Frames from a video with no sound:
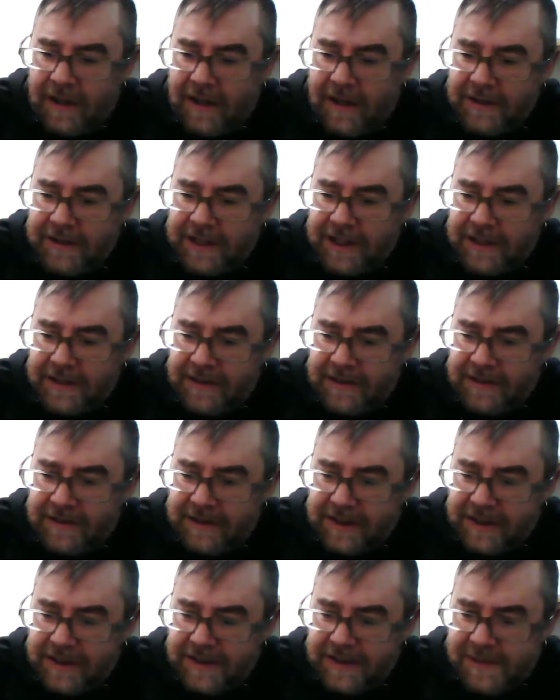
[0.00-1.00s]

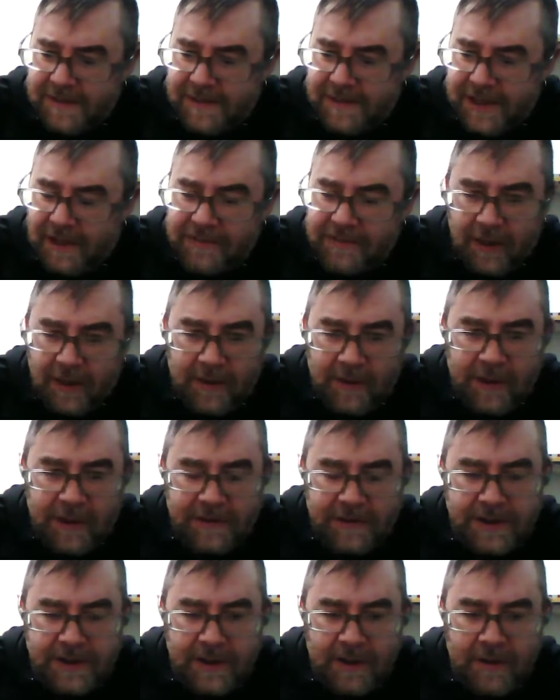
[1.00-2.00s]
getting some stuff
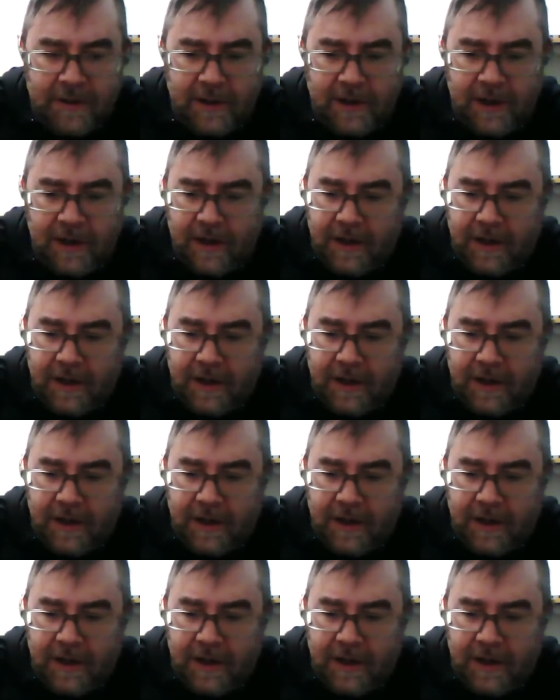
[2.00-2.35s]
going. So